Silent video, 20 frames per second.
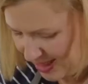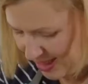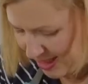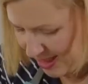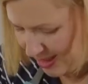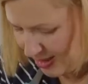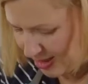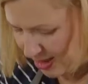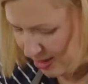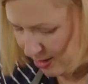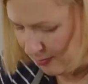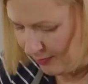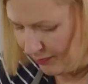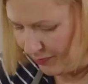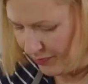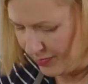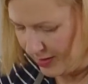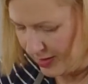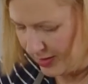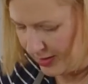eat
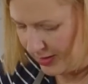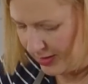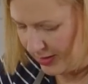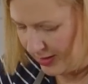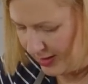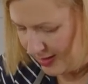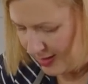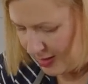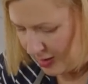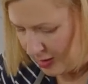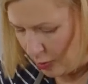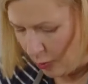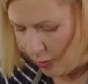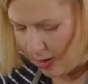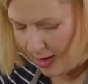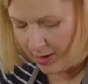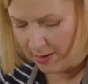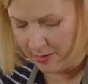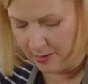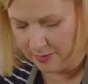
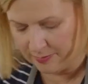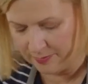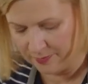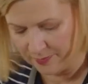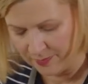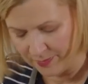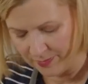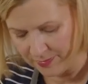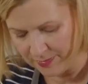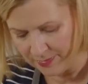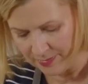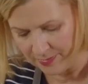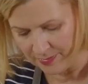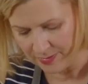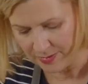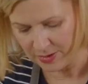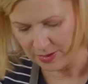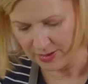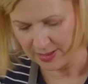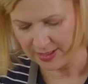square.
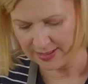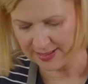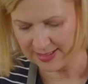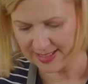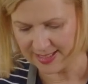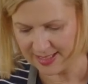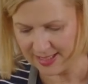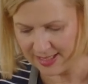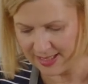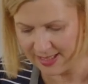So So you can see